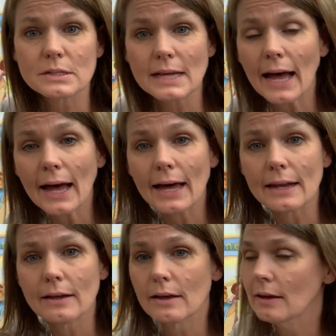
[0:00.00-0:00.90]

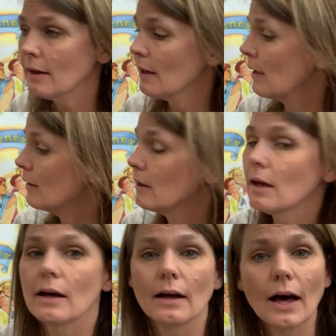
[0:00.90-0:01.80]
sad. And
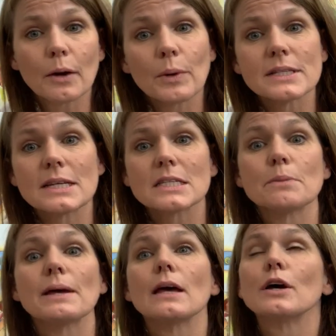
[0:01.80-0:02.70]
God wants us
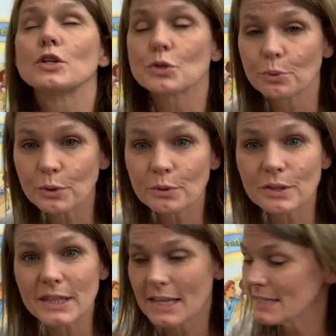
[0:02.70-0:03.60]
to be truth
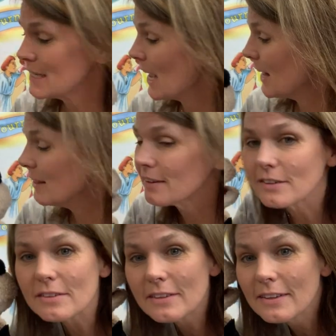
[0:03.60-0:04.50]

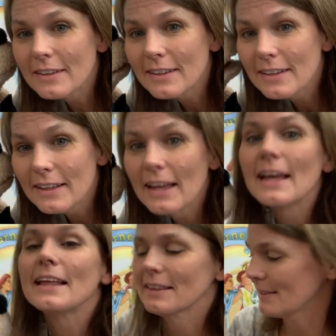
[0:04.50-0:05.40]
tellers.
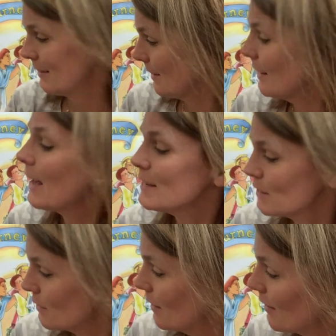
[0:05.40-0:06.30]

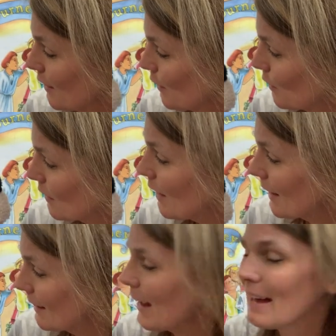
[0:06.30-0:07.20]
Yes,
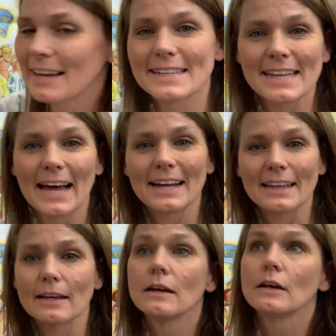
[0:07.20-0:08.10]
like that,
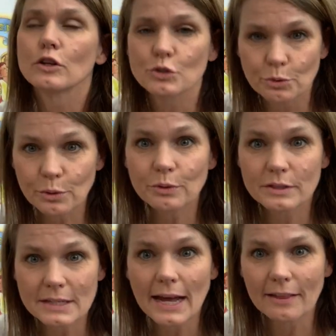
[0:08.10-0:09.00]
exactly.
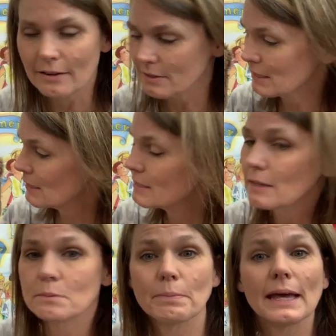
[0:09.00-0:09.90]
Truth tellers. He
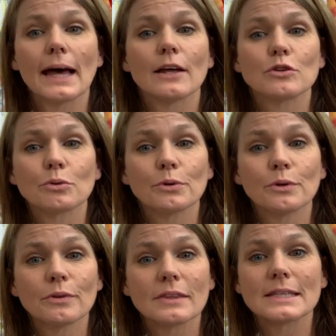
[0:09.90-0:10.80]
says, be a
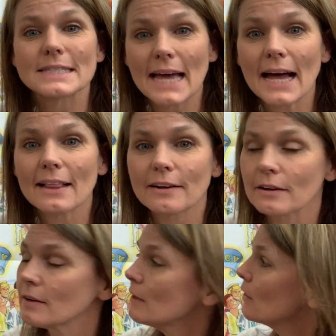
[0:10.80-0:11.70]
truth
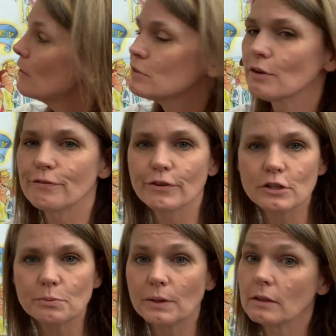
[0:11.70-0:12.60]
teller. So
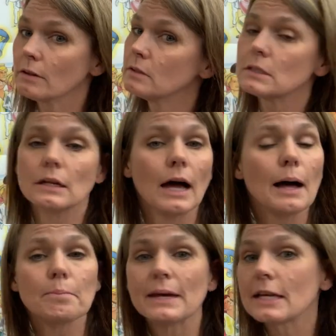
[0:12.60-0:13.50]
first we learn to
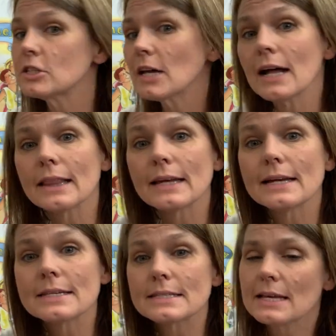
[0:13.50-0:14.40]
not be
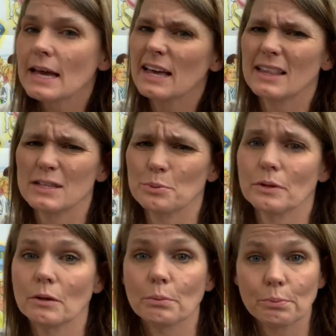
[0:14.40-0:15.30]
jealous, and that's
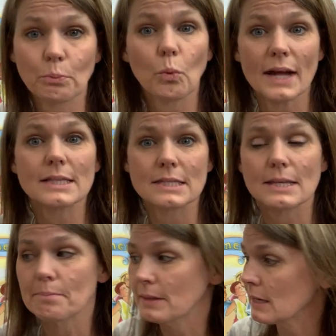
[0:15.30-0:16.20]
when you want
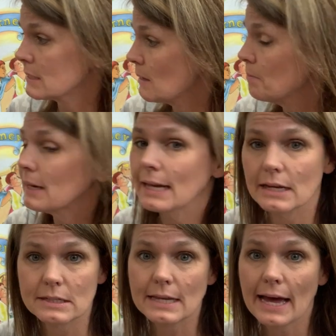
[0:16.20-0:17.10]
something somebody
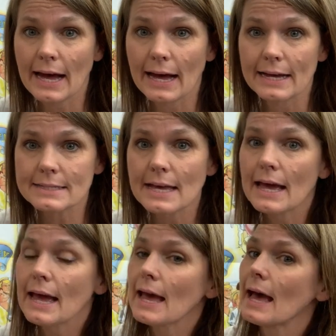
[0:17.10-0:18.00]
else has.
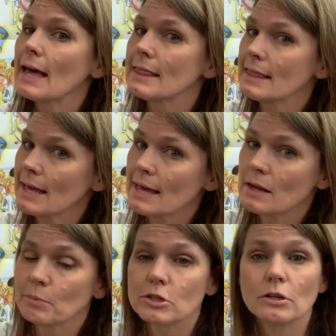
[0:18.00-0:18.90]
And
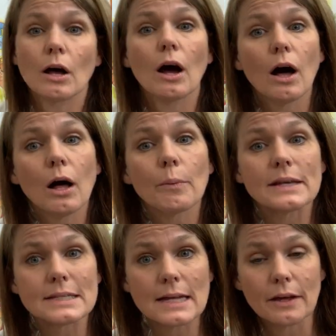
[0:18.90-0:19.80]
then we should
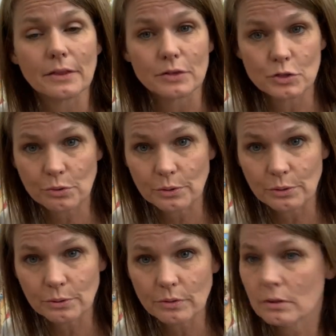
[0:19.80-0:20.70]
always tell the
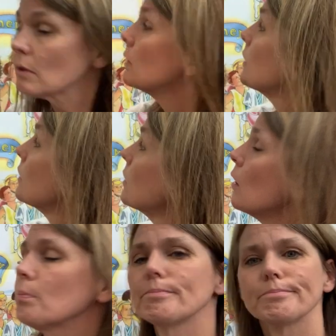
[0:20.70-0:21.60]
truth.
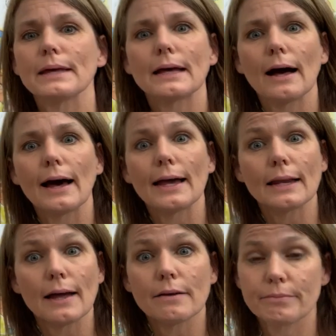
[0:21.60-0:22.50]
Oh, be
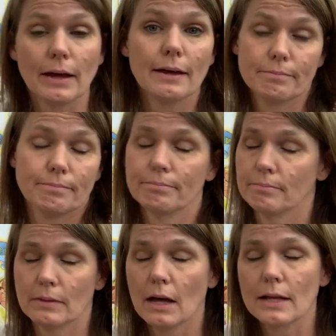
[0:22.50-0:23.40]
kind. I
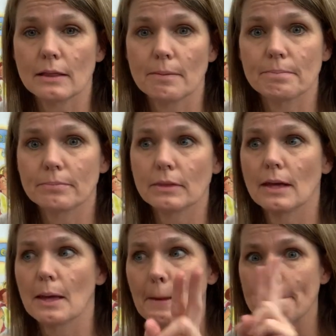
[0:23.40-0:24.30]
got them
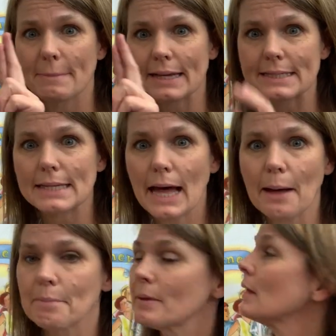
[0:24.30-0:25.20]
mixed
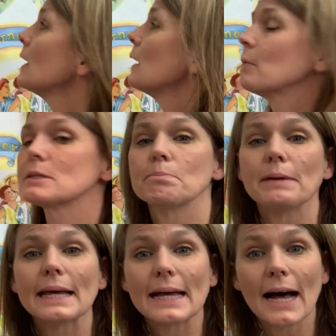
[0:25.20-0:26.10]
up. It was
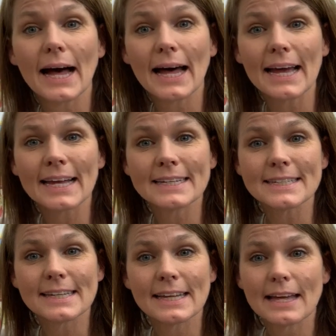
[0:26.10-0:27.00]
be kind